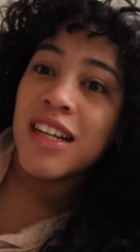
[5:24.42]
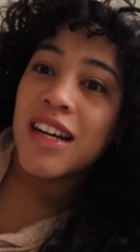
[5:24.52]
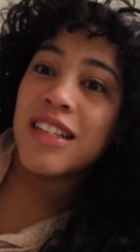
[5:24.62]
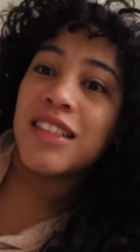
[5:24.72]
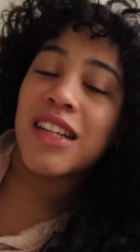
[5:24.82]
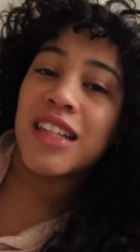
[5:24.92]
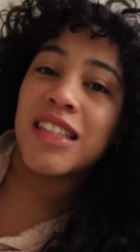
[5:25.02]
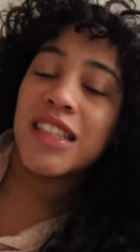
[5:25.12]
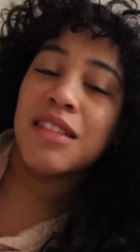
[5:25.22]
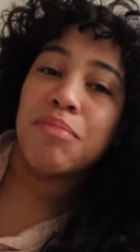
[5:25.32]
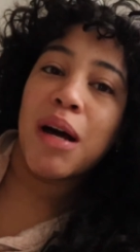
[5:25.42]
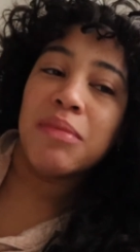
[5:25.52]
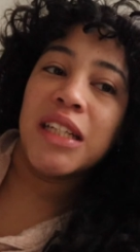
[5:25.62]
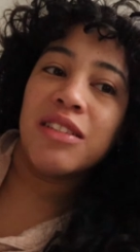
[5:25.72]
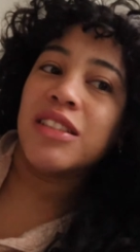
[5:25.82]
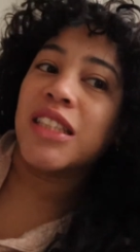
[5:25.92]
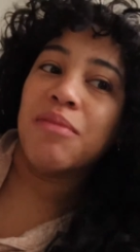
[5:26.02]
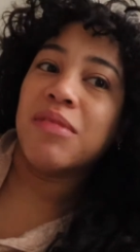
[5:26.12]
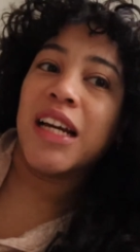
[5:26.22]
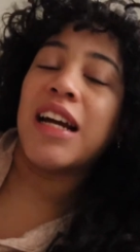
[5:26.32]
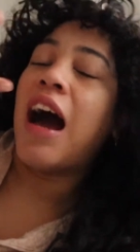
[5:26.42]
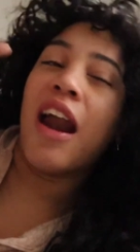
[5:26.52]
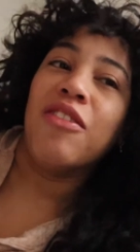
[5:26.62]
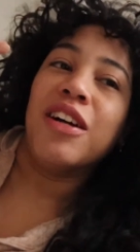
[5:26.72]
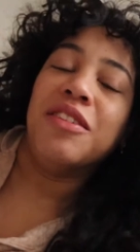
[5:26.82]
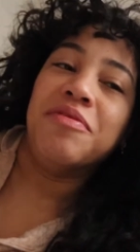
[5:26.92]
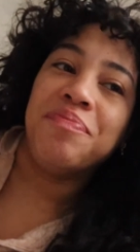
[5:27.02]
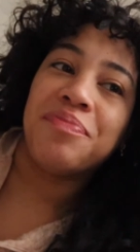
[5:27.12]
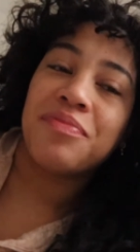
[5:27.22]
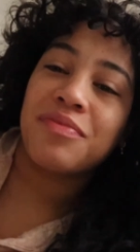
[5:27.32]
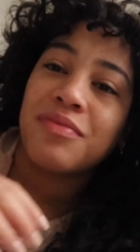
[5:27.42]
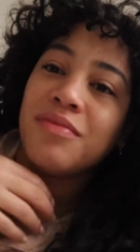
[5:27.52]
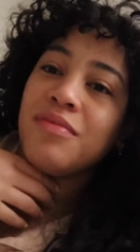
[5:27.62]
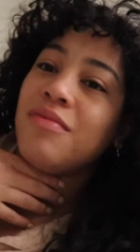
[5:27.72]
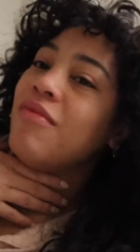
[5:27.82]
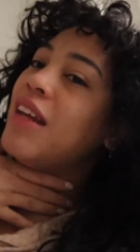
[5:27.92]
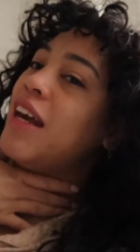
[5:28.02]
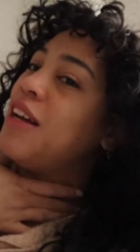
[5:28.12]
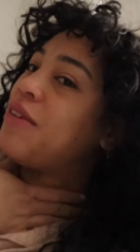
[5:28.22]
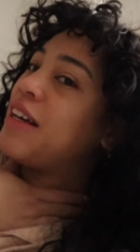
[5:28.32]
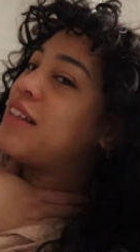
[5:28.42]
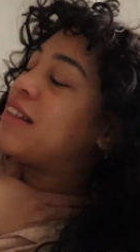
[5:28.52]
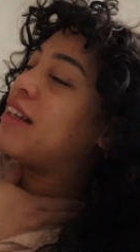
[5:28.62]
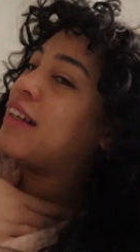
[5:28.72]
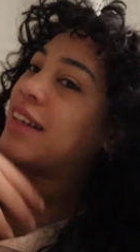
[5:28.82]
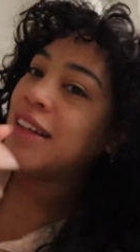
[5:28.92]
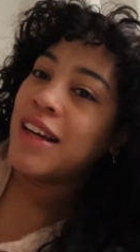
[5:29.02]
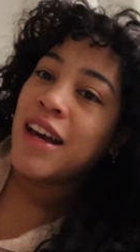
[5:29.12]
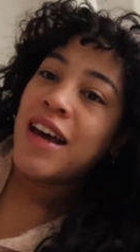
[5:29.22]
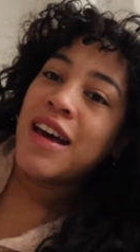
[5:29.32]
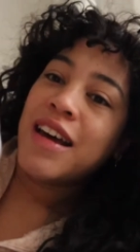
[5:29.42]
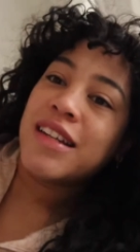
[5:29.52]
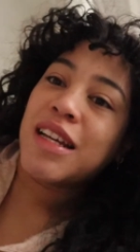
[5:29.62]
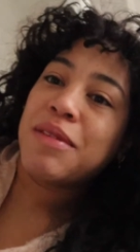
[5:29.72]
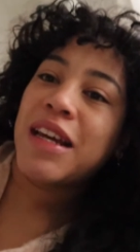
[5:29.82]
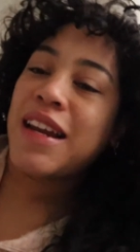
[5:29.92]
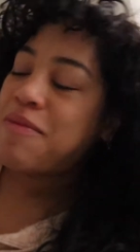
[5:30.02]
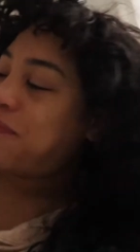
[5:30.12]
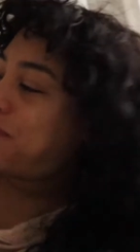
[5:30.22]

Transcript: a dusty mummy or something. I don't know. Anyways, time to get up.